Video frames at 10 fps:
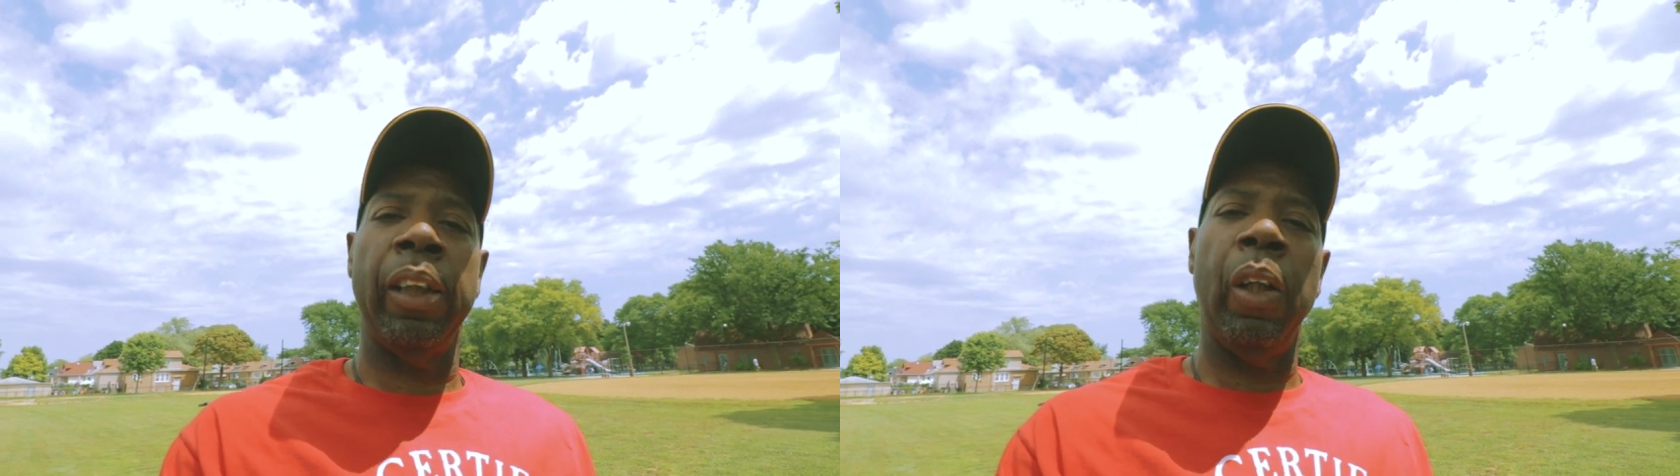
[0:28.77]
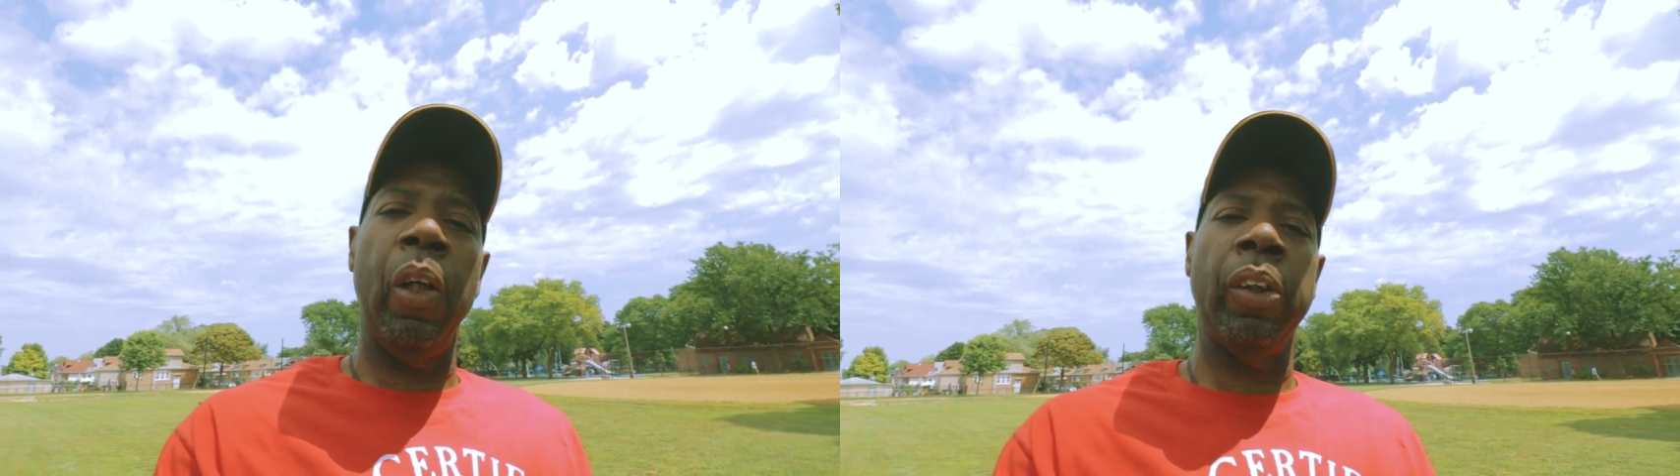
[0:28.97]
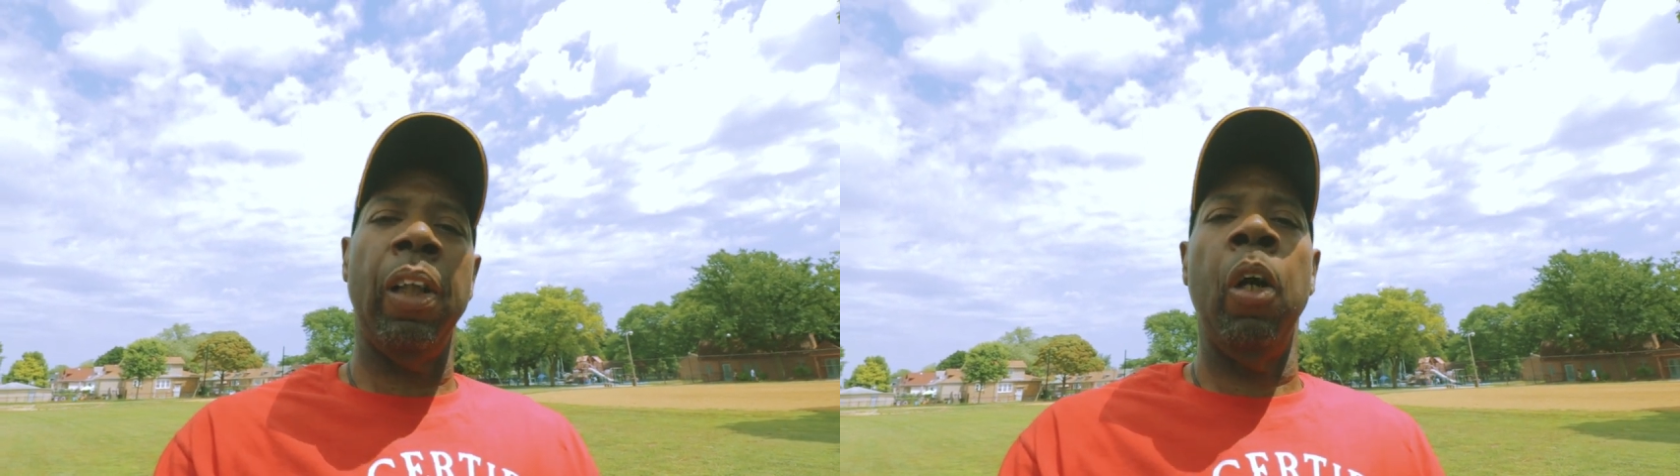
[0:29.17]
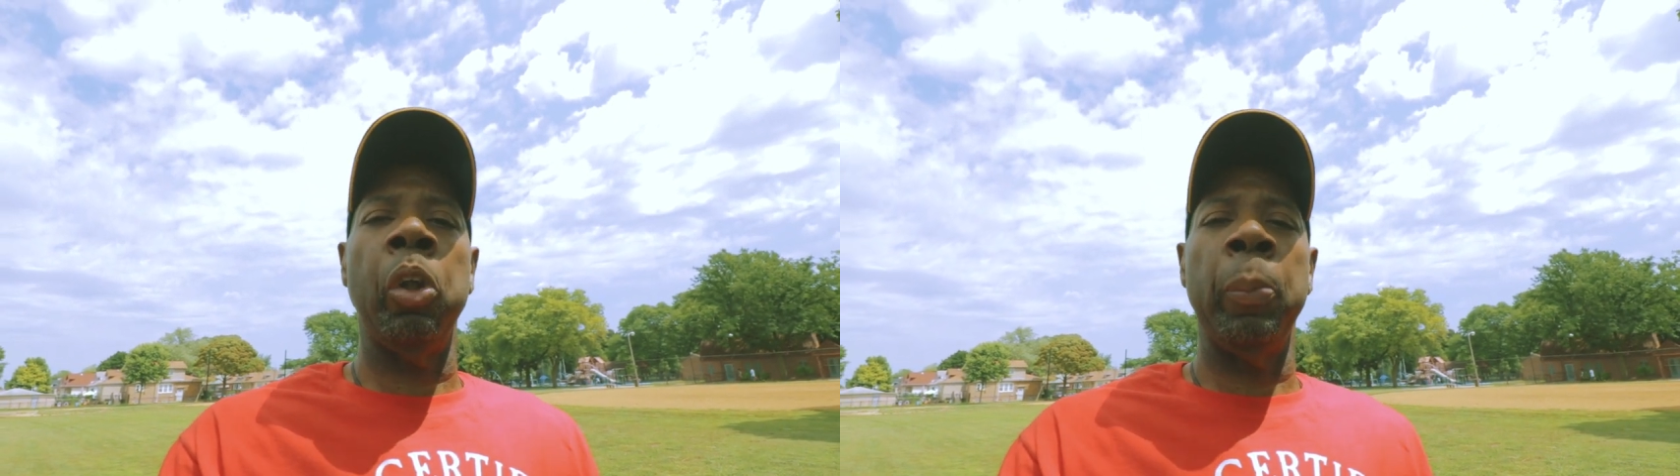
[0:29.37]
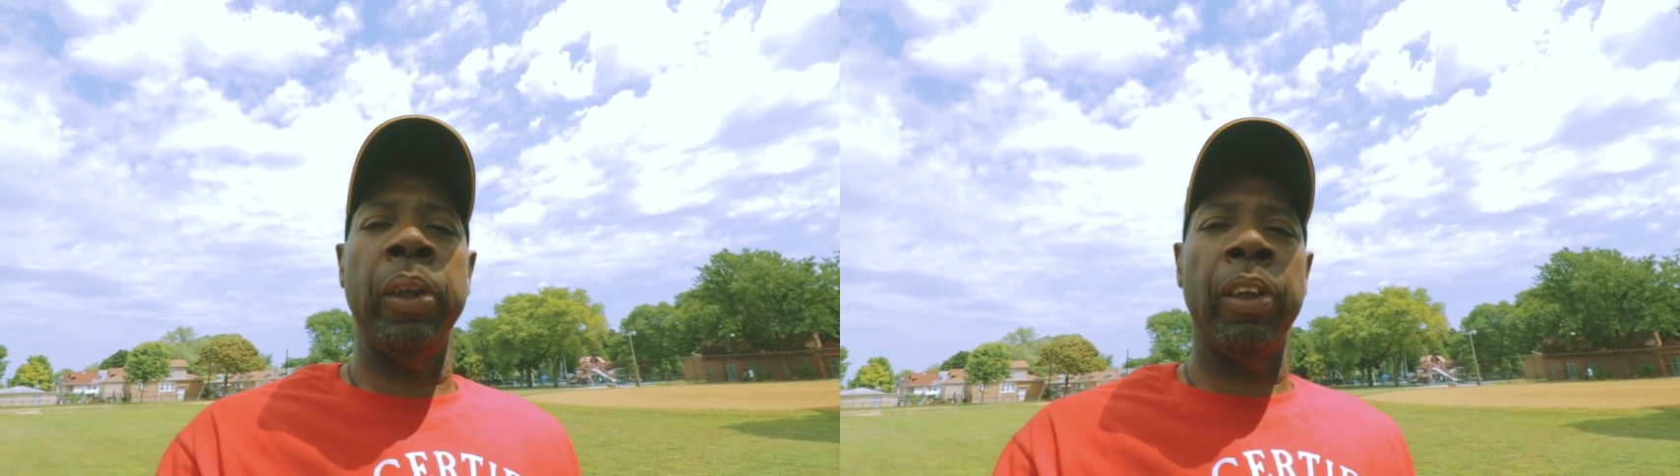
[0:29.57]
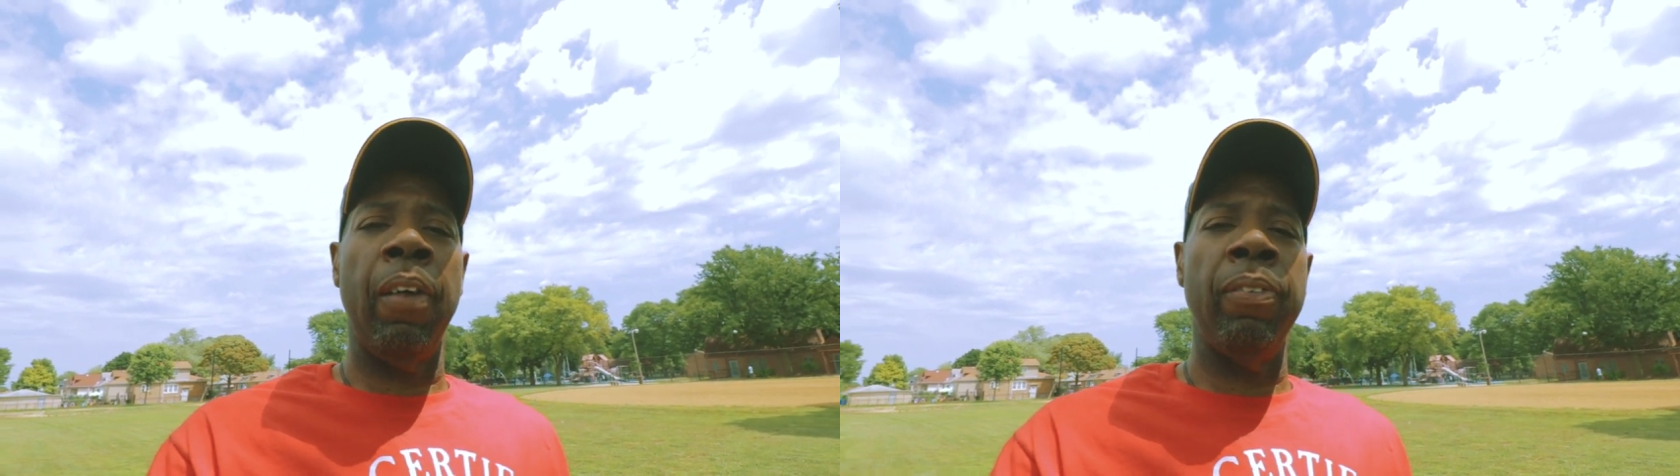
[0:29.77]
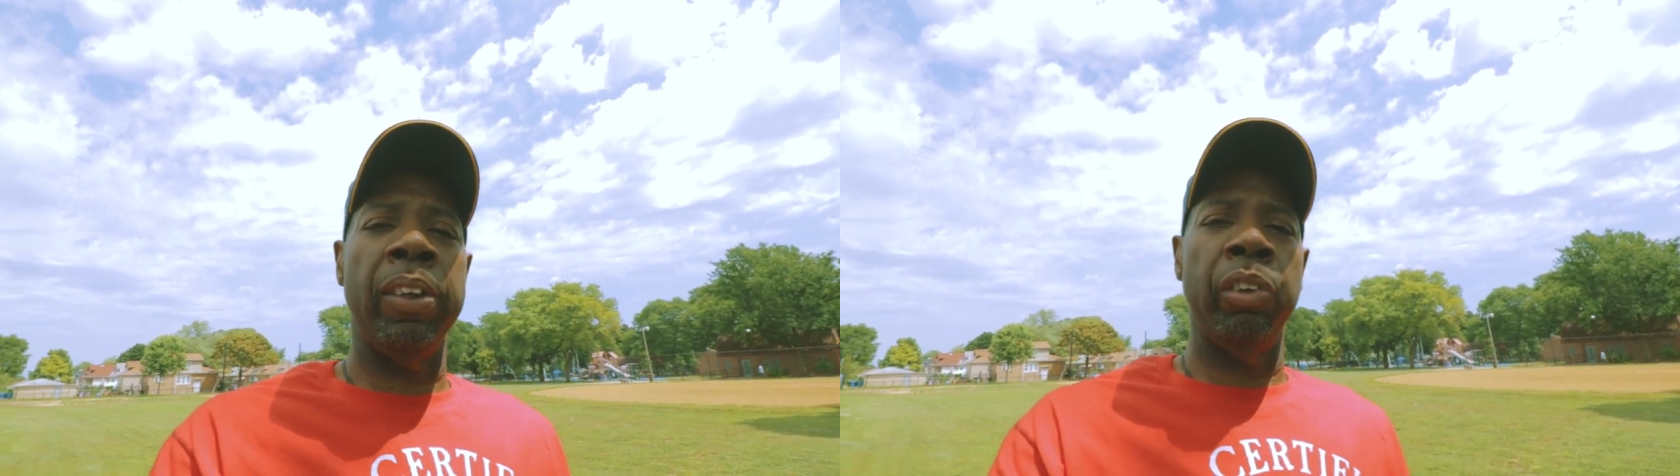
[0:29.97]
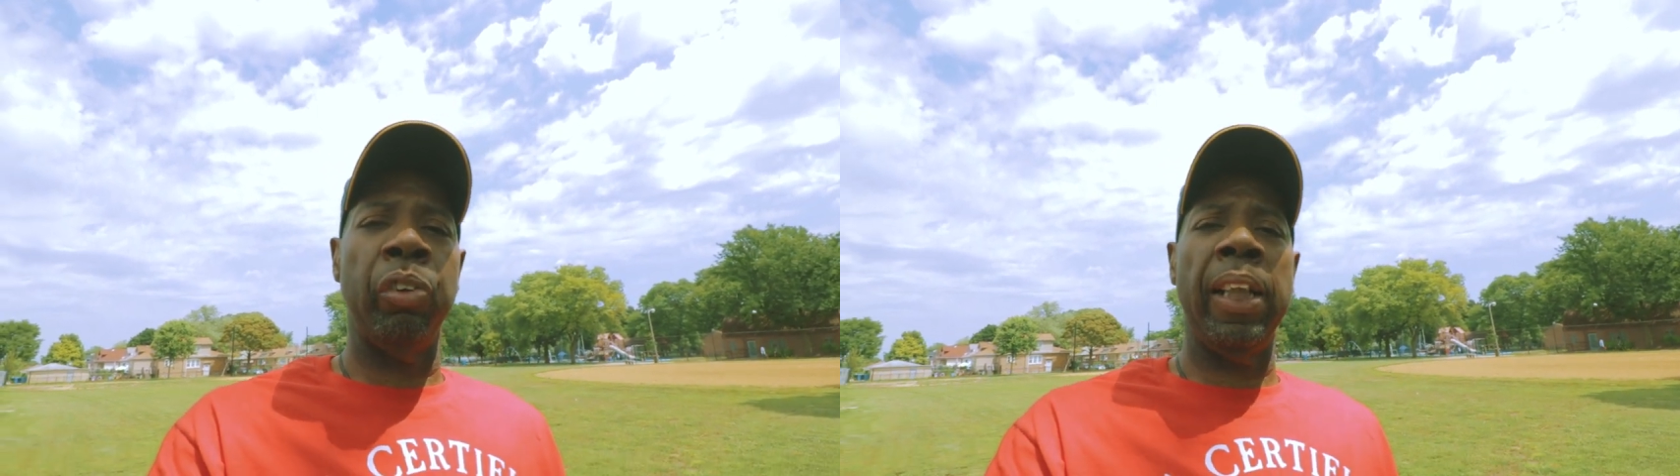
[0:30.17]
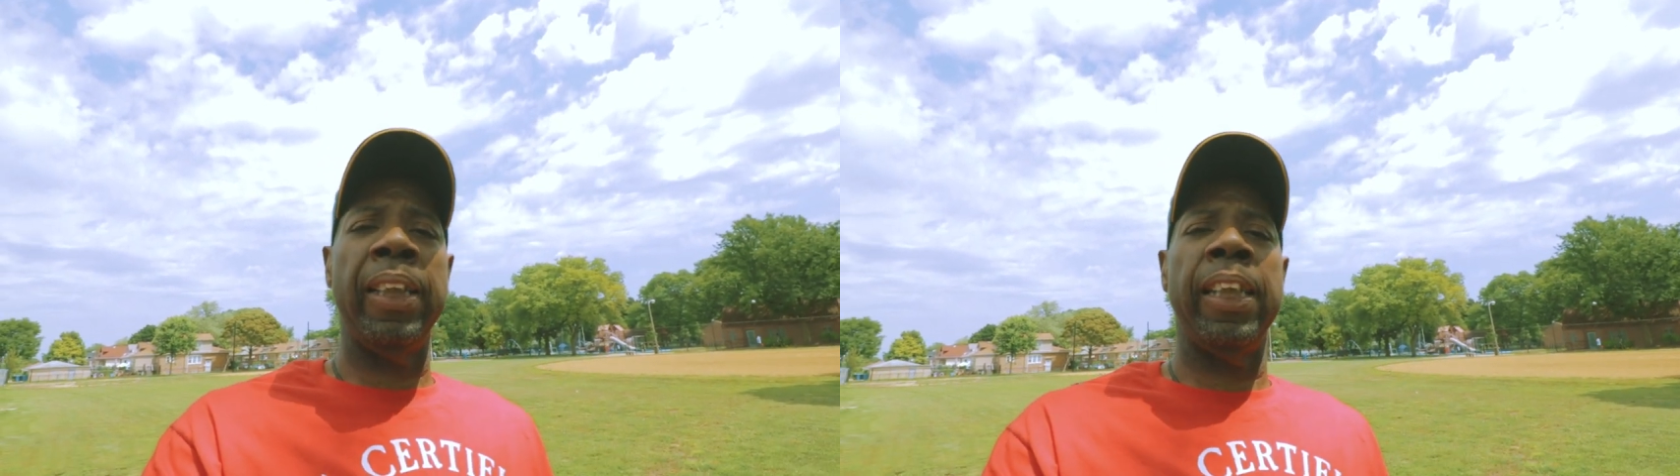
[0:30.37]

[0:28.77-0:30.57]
I called the alderman's office and tried to